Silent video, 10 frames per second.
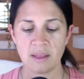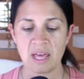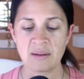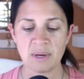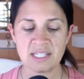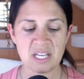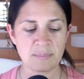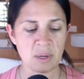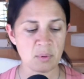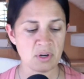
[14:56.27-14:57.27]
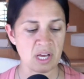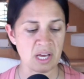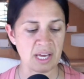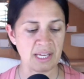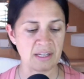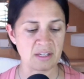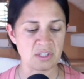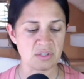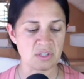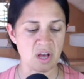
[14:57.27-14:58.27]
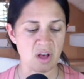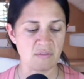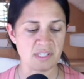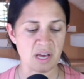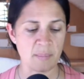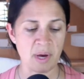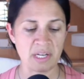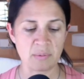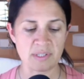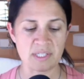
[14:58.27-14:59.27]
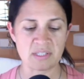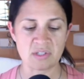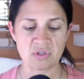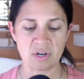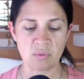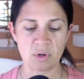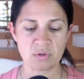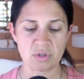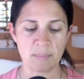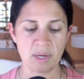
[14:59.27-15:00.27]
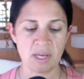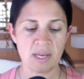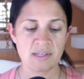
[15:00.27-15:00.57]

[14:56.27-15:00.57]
And my tip number nine to solve potty resistance during a road trip.